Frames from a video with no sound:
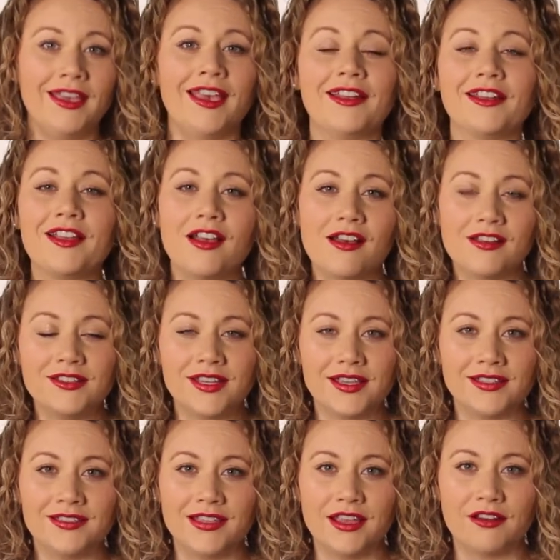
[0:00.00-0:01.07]
and a
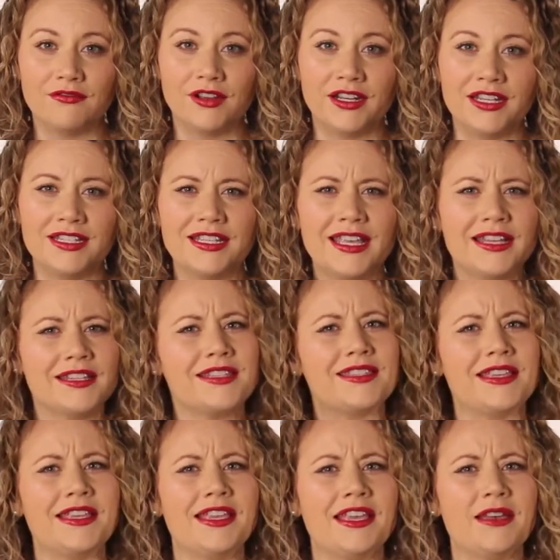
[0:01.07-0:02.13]
contest they are running to get us
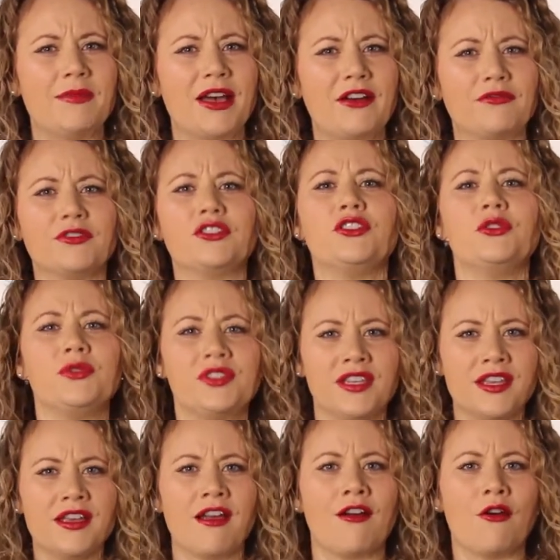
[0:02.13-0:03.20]
thinking about
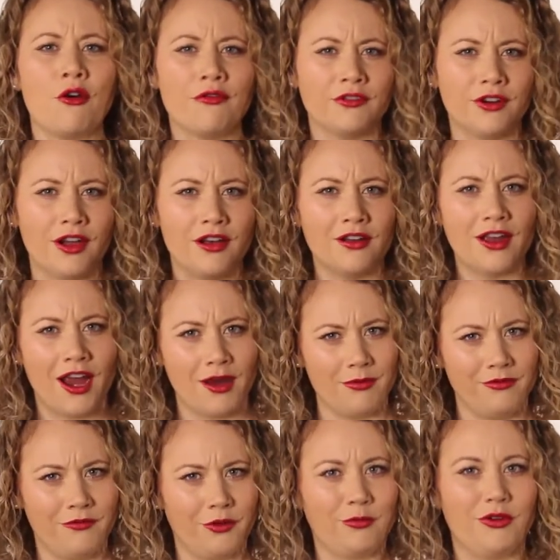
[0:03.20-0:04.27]
reducing our overall
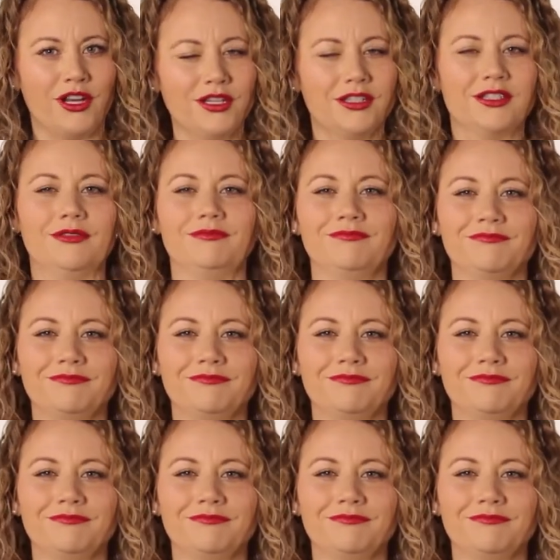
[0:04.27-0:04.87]
carbon footprint.